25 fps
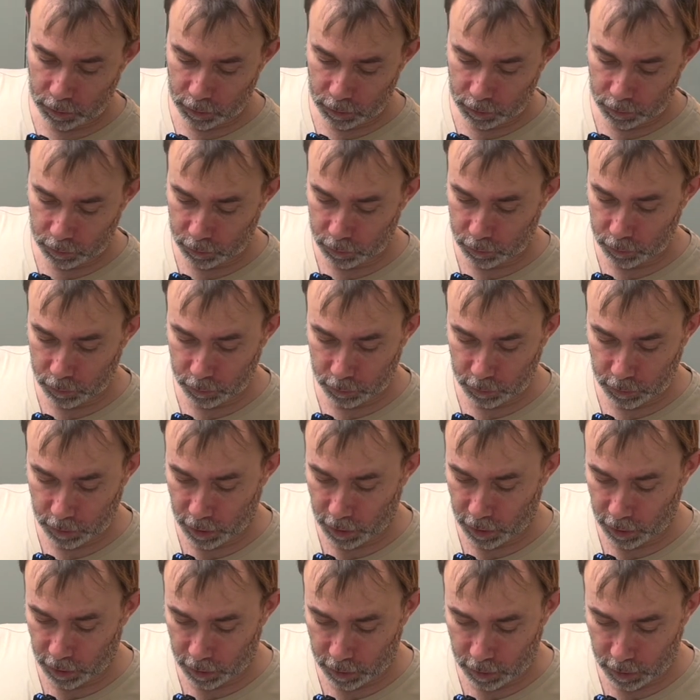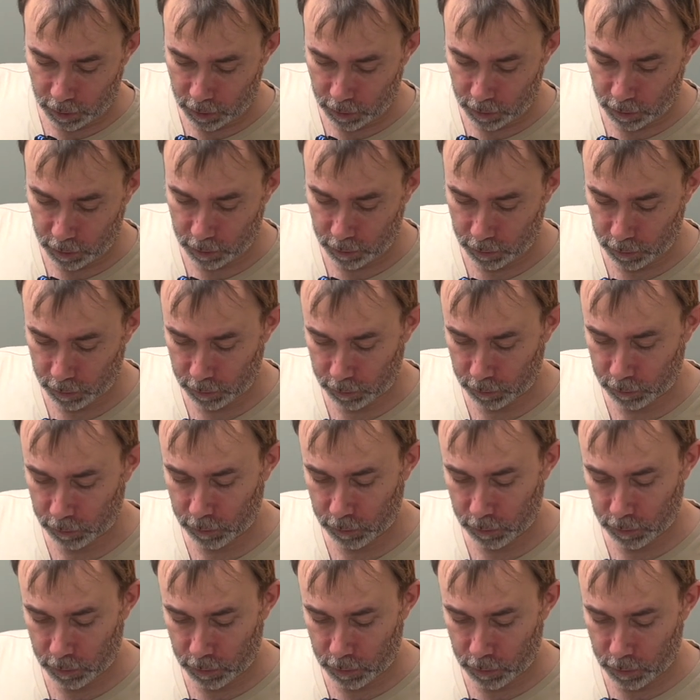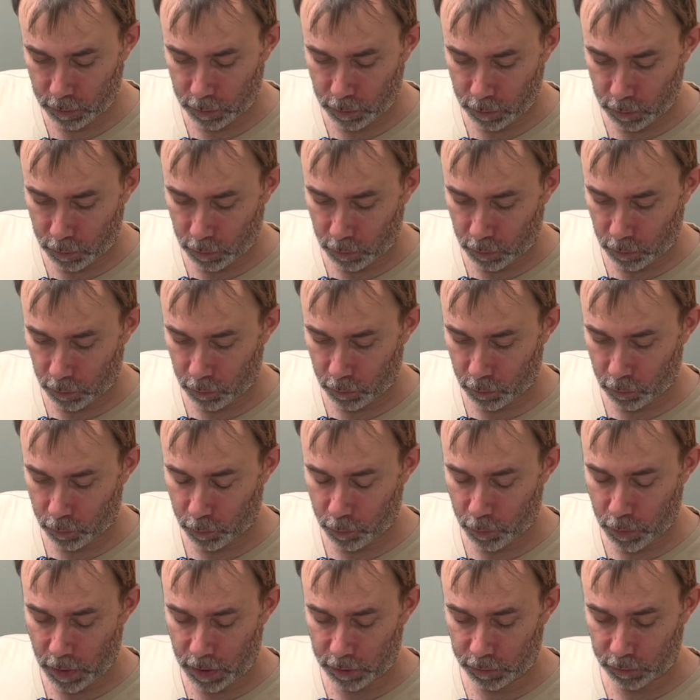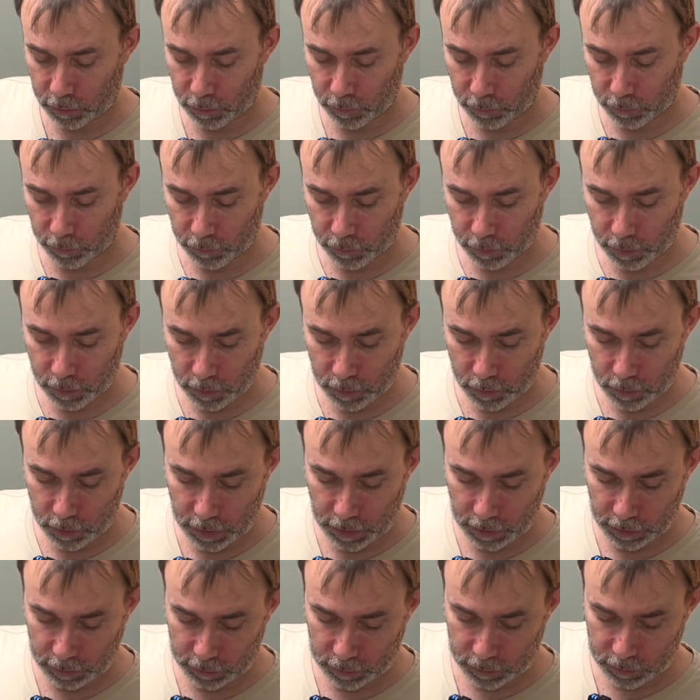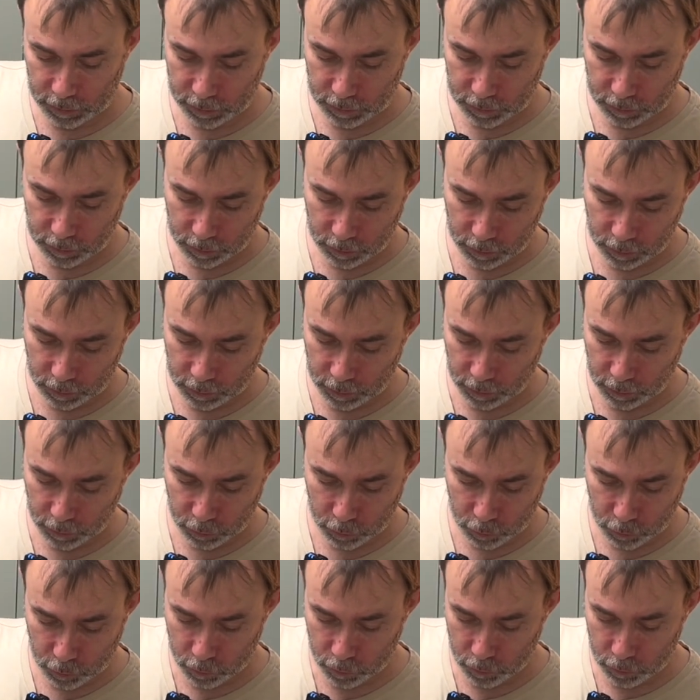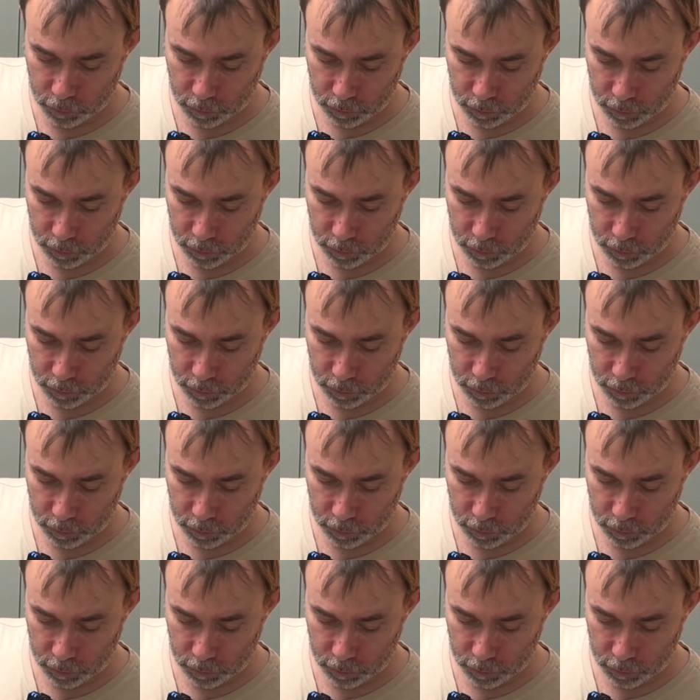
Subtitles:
You take your parts of leeks, cut in 2.